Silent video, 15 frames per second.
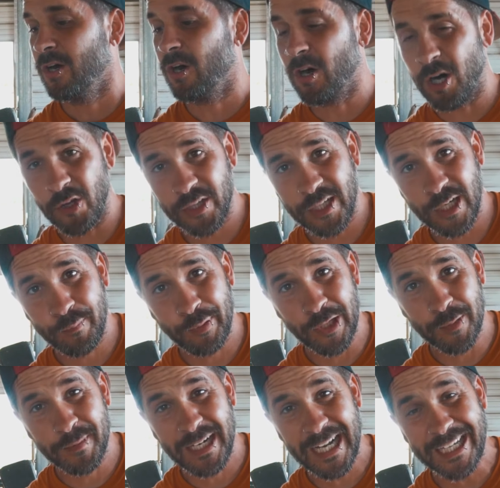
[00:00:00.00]
all the good
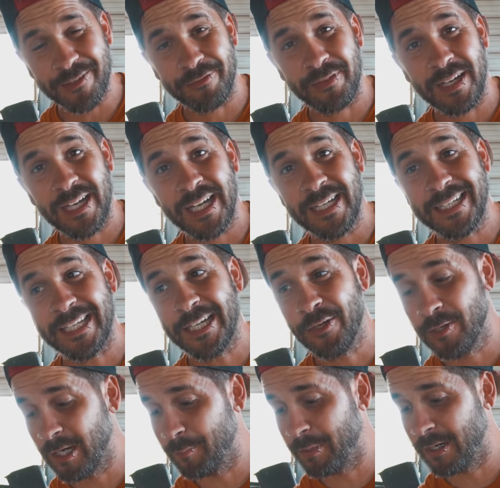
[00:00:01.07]
poop that I could find here
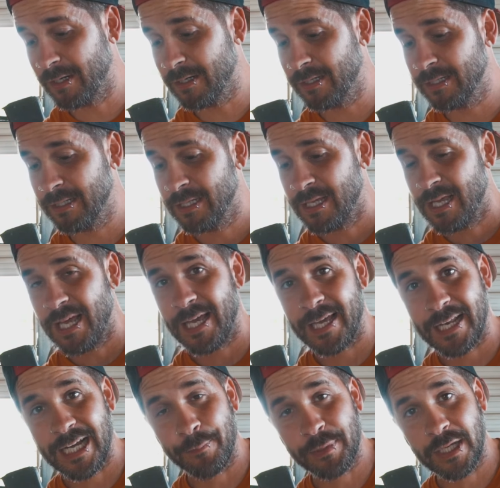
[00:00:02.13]
in our barn,
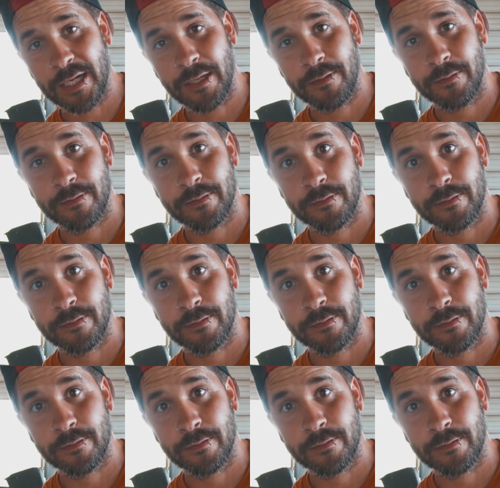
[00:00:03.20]
and I'm gonna...